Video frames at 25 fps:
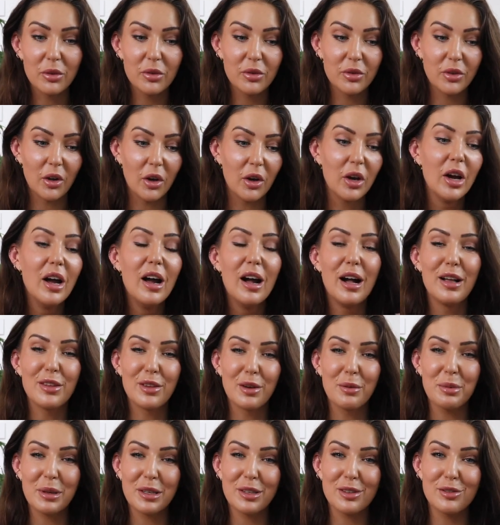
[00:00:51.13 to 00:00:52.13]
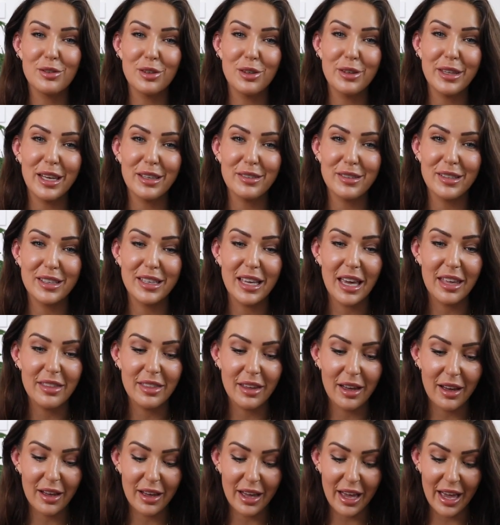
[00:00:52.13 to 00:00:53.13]
So I thought we could do that together,
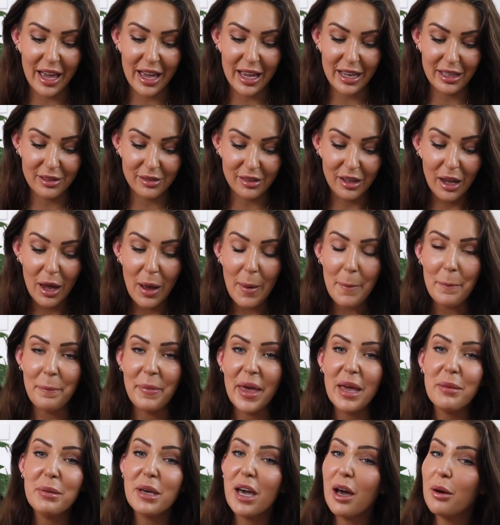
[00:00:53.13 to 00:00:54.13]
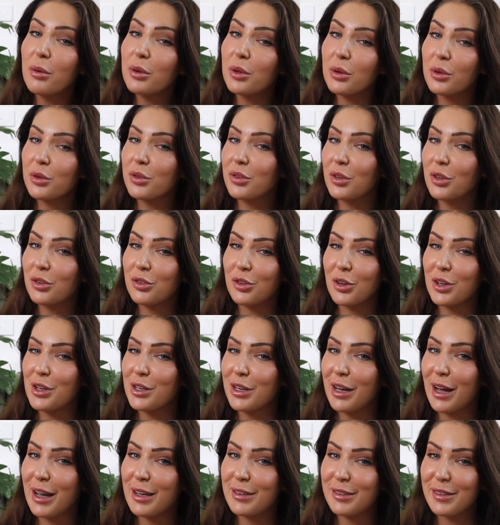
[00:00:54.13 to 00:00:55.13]
and maybe I will also show you
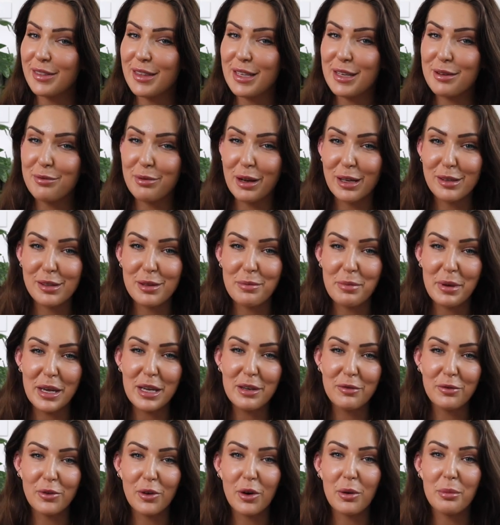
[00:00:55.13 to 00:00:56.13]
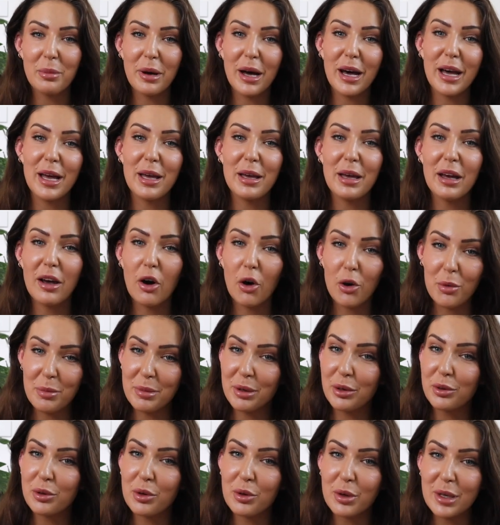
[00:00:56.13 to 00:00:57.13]
guys the recipe for my
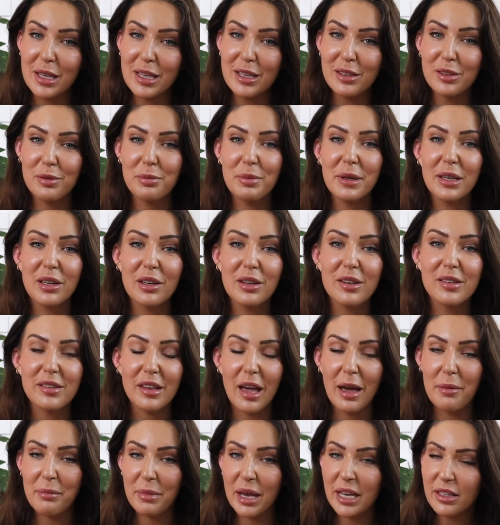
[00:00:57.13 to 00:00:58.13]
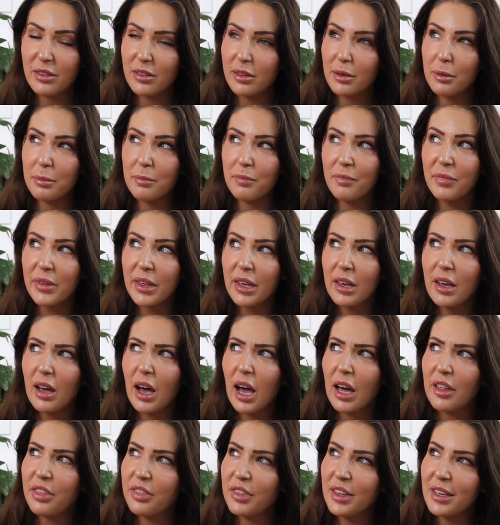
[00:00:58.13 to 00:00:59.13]
oatmeal cookies because I made them,
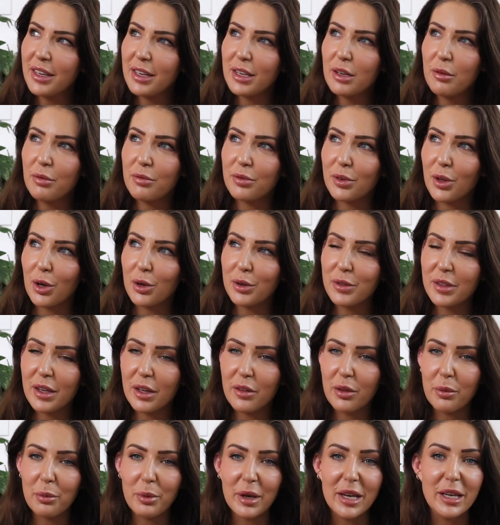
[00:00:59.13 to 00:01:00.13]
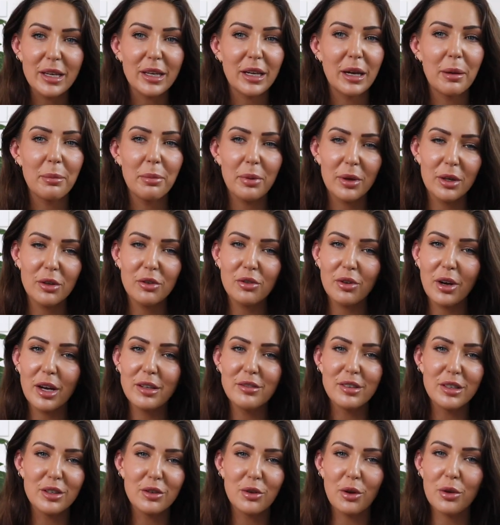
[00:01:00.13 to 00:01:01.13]
I think, in a vlog the other week, and I'm pretty sure I
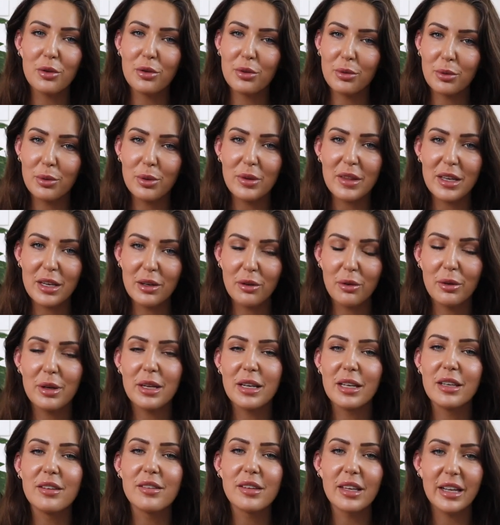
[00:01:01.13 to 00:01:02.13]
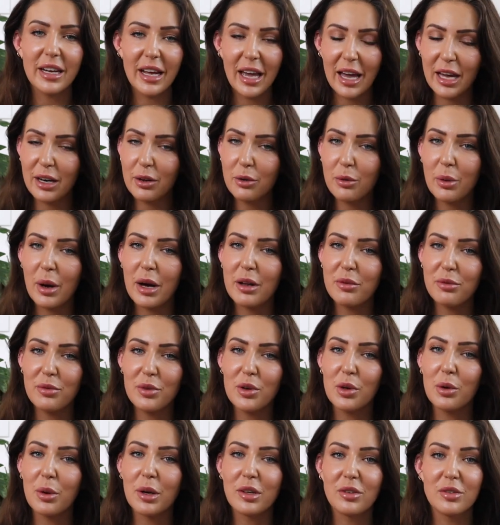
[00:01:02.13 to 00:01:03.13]
didn't go through the ingredients and I had quite a
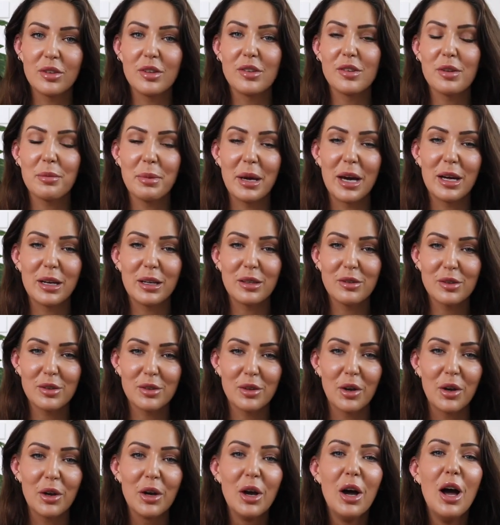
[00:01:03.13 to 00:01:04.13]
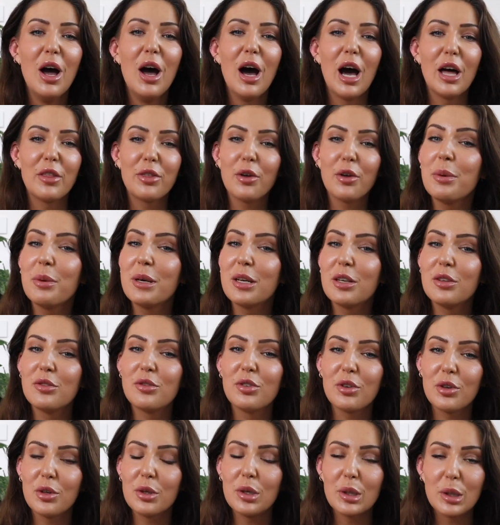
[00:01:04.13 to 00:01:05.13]
few questions about it. So I we could
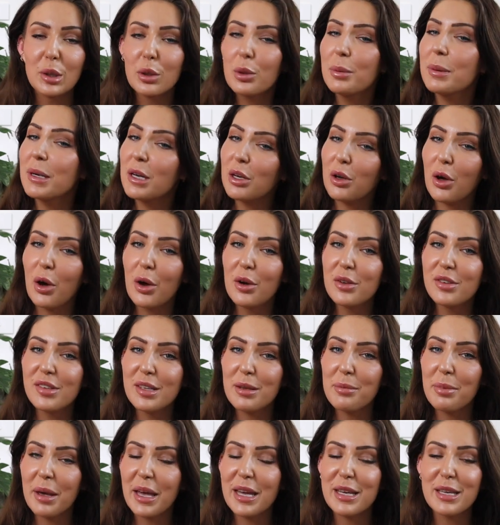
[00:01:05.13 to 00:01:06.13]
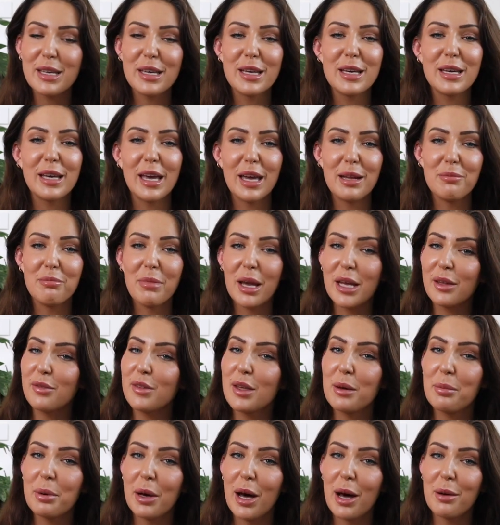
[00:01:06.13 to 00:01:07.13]
do a little bit of cozy baking and make
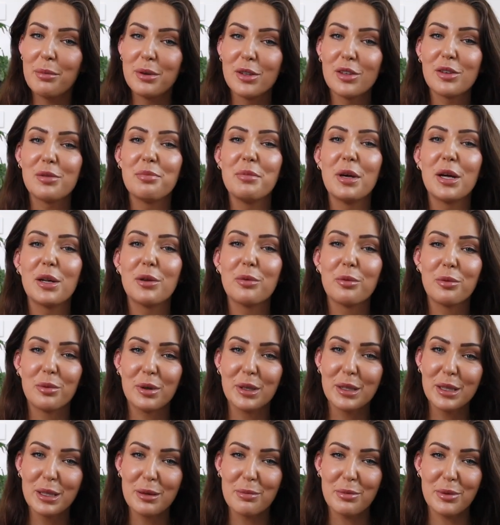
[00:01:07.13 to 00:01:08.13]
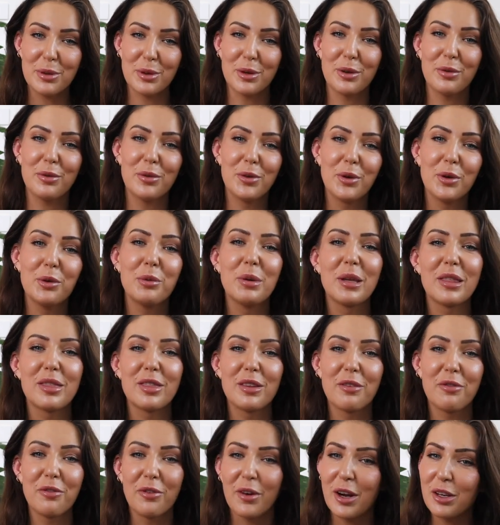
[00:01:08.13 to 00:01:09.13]
the apartment smell really beautiful with
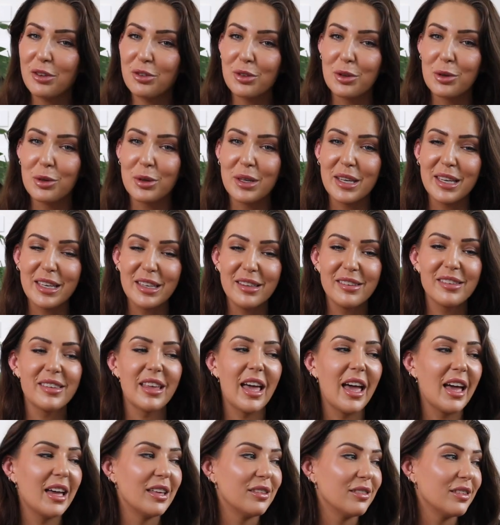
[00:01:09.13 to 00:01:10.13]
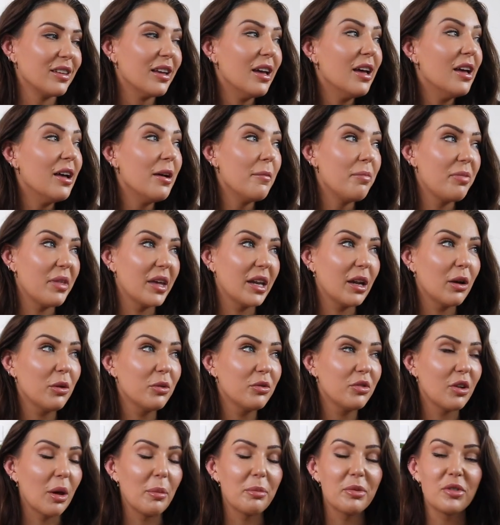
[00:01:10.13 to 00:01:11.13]
the fresh cookies, and then I'll
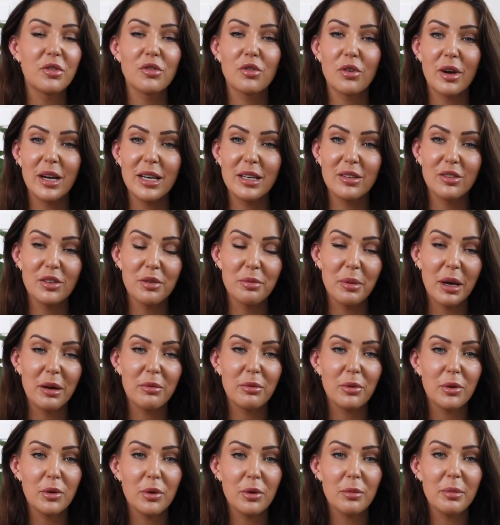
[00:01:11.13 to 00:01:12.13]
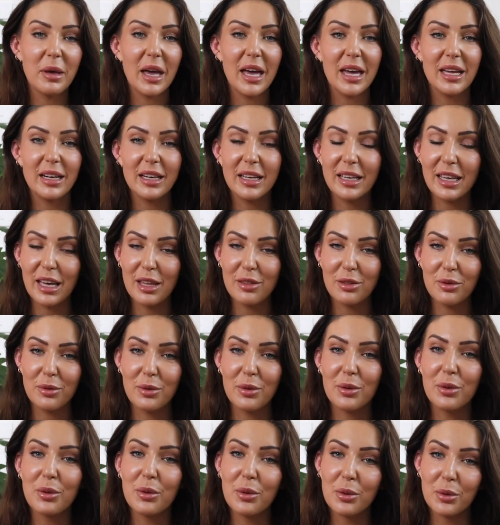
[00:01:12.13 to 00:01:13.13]
jump straight into my room and get
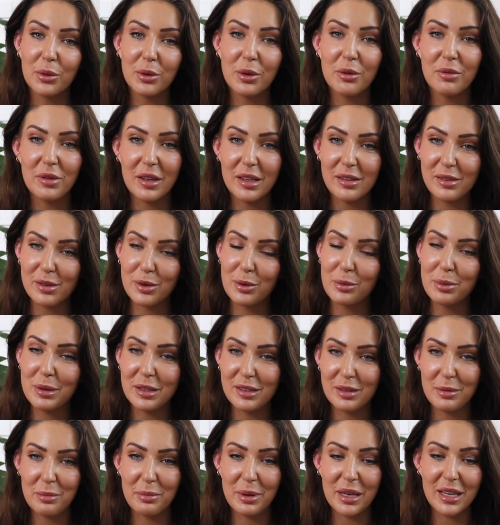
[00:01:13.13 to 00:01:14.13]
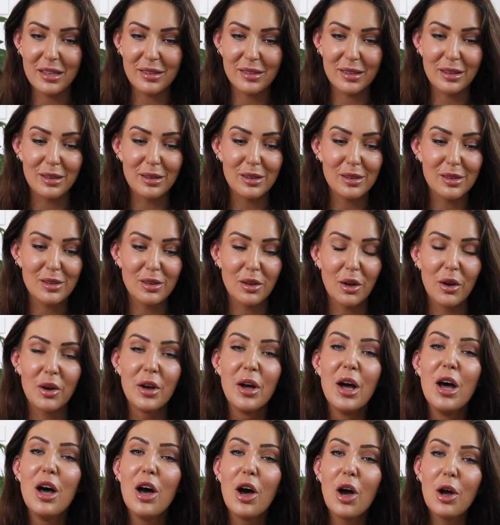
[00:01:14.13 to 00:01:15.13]
through all of these little bits and pieces. So
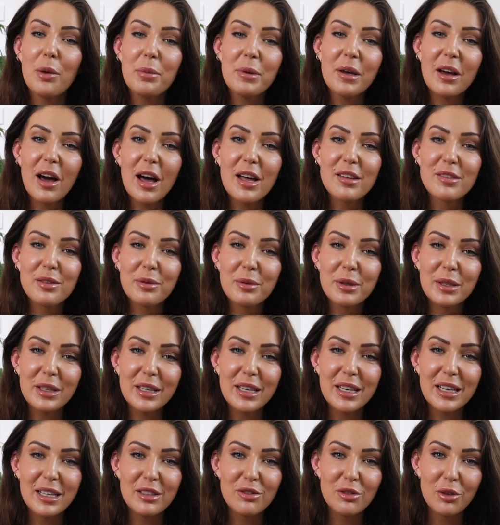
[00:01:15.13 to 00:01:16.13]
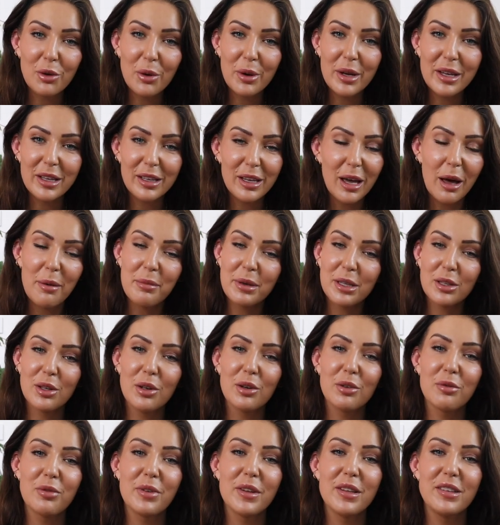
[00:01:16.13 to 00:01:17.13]
hope you guys are really enjoying coming
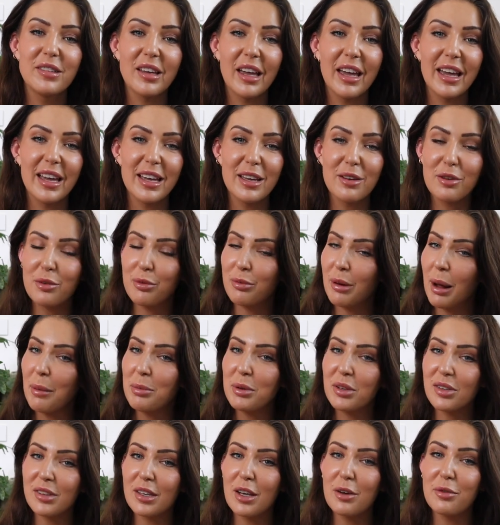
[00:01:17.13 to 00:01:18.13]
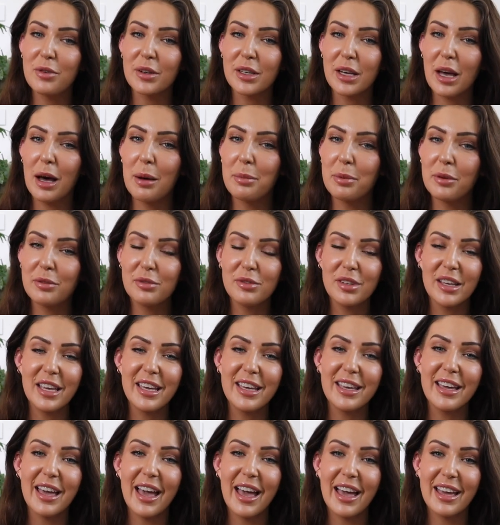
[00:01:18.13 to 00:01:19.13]
along for the day. Grab yourself a cup of
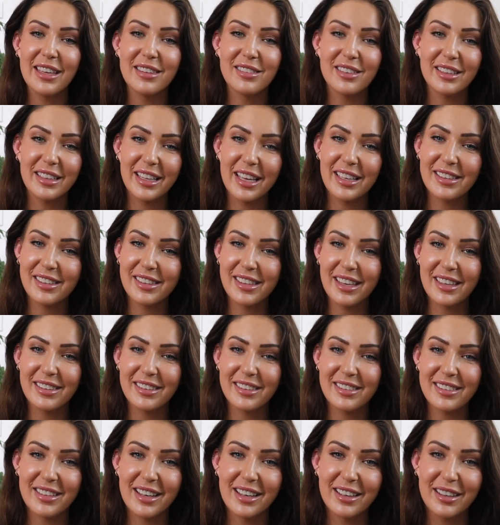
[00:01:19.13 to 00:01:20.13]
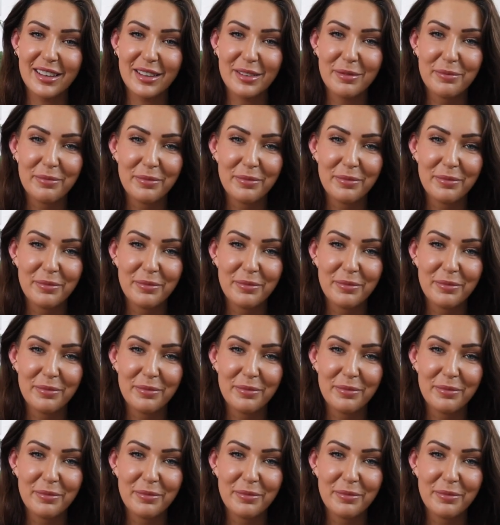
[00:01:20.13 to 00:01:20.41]
tea and let's get started.